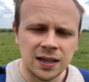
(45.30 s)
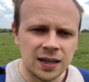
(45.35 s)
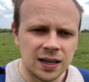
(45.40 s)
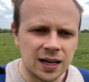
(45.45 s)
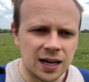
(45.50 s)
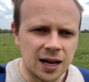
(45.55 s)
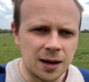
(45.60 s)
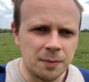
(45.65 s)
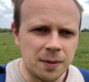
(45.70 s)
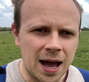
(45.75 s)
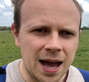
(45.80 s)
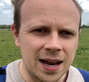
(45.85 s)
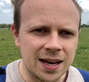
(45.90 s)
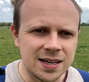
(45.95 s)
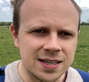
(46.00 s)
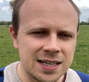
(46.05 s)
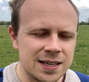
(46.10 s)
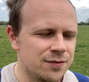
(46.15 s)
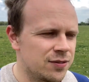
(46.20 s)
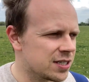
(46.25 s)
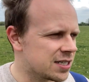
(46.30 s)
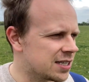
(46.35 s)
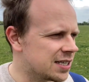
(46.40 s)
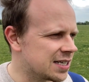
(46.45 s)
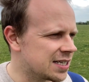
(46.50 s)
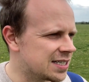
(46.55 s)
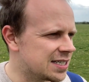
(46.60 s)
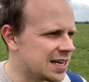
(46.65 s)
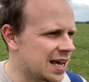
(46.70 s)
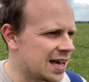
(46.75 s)
And even to
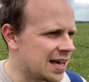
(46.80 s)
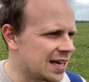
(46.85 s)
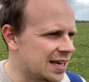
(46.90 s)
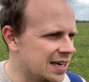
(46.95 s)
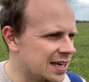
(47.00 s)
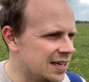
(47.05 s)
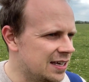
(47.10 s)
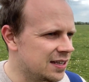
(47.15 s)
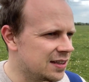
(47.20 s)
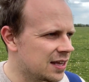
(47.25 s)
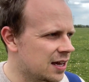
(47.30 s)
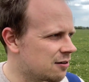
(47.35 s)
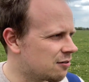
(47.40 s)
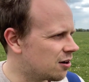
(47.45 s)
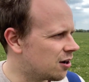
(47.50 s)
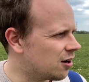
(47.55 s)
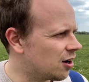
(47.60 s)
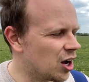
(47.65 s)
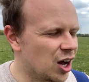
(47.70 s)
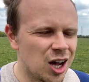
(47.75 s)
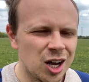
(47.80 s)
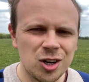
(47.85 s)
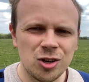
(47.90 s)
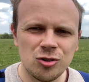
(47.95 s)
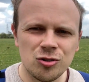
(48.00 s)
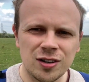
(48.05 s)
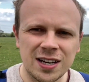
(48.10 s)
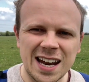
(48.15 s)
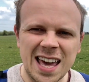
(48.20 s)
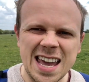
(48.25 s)
this day, there are
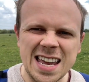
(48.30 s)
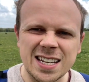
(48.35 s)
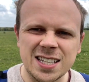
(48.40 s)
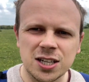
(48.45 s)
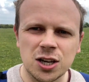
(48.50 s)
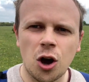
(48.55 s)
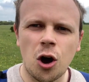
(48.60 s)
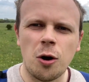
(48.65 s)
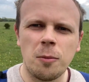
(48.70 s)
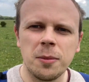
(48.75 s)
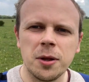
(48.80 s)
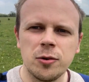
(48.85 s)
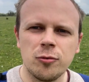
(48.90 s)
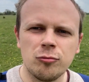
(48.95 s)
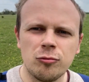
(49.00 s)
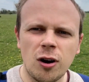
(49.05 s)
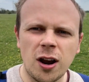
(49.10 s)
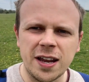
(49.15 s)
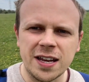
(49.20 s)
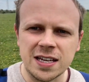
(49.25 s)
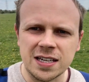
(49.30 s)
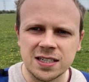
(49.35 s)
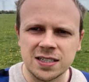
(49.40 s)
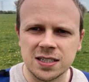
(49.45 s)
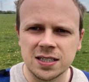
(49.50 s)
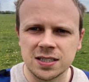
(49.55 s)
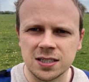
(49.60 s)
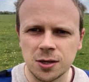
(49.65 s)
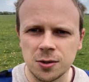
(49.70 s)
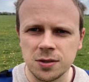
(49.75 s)
108 common
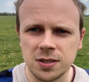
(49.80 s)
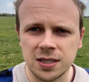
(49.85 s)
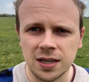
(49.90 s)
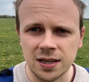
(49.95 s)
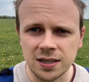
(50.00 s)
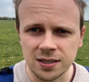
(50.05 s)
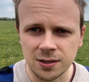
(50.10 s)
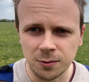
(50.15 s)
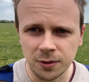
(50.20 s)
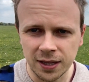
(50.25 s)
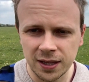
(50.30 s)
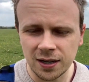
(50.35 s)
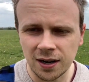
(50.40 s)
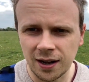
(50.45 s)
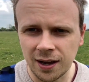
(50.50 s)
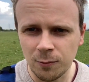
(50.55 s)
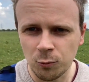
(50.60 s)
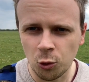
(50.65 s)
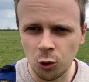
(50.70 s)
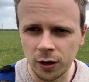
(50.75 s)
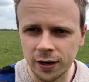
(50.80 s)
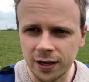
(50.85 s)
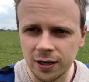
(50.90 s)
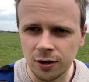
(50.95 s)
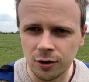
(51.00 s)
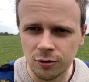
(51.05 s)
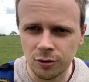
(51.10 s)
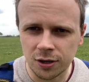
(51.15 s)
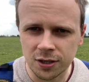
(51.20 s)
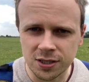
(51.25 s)
rights associated with it. I'm
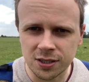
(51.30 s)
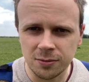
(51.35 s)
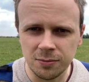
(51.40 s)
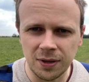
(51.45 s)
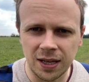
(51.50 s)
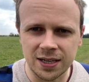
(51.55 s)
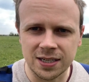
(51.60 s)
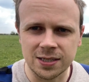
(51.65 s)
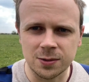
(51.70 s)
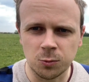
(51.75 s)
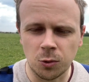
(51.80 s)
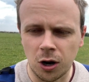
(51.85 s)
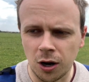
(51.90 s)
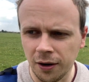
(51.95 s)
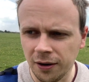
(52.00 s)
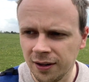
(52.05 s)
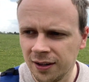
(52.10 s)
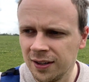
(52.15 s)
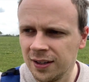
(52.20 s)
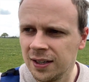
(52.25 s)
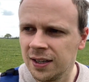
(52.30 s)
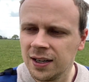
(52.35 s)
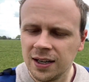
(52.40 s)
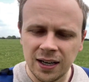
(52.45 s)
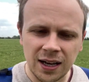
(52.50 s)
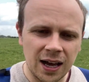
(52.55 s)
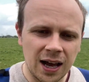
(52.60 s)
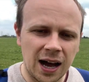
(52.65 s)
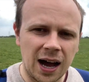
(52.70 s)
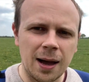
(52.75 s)
walking across them, that is one.
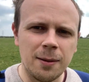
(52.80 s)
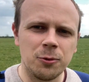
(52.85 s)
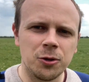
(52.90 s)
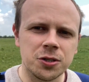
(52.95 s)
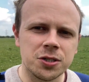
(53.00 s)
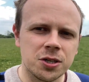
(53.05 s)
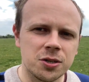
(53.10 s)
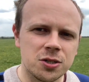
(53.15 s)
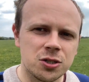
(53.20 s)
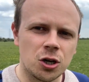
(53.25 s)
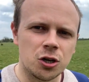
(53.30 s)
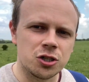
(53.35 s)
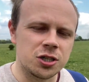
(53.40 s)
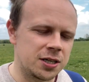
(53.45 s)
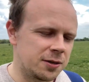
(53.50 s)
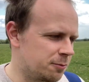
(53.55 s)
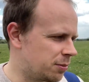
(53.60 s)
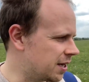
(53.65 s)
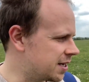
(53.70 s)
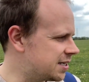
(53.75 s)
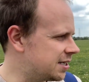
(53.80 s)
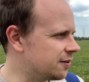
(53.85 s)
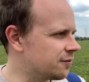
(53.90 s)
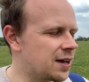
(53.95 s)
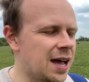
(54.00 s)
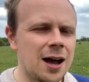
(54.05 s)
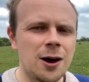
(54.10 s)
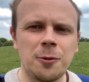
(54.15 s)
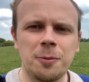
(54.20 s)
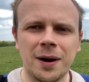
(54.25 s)
I'm also dodging plenty of
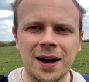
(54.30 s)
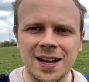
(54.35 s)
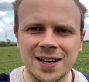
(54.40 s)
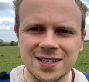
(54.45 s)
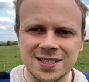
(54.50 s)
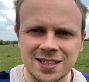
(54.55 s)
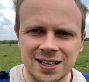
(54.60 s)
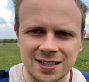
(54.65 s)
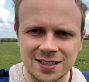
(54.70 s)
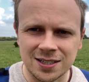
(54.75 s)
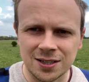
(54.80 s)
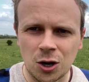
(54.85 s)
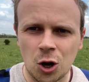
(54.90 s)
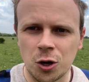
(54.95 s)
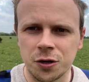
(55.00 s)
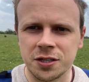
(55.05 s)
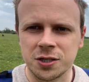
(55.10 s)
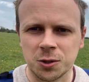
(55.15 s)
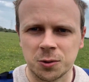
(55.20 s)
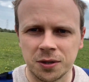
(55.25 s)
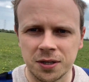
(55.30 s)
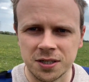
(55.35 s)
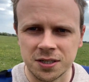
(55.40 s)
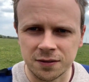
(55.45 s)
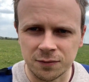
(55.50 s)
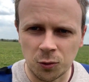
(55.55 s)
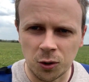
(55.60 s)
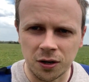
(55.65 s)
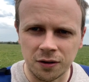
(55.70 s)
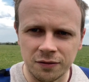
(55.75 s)
cowpats, that's the consequence
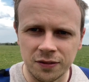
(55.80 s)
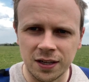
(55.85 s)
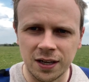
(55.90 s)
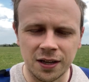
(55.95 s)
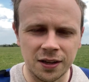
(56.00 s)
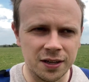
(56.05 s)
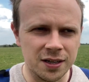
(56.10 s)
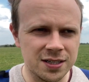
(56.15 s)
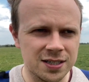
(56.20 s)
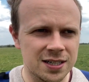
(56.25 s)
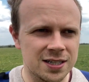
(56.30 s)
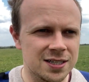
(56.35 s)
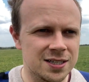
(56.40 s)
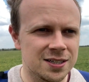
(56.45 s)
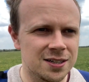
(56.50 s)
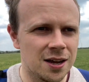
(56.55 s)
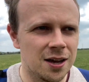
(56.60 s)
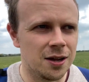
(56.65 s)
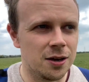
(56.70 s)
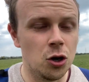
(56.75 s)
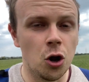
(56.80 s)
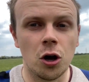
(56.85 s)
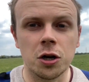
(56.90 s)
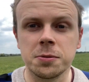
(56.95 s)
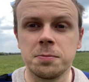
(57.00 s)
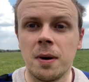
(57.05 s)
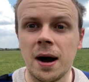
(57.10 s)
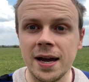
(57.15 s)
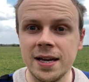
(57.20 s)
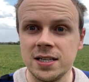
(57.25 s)
of one of the others. It's
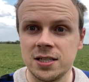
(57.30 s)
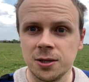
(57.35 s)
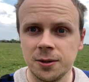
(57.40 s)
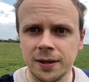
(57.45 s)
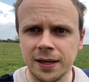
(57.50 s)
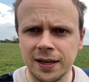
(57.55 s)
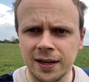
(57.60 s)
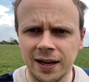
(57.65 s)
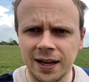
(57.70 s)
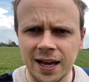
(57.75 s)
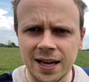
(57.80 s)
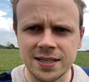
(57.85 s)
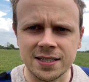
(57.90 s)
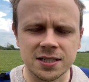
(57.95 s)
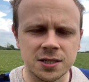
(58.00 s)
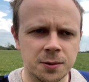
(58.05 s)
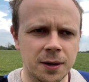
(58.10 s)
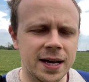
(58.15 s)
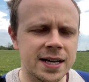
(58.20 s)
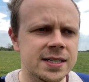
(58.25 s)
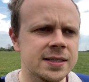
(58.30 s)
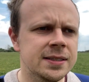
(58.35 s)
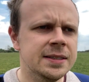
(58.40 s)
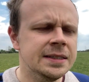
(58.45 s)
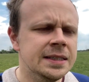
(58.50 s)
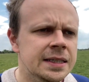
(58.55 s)
not my doing, I hasten to add.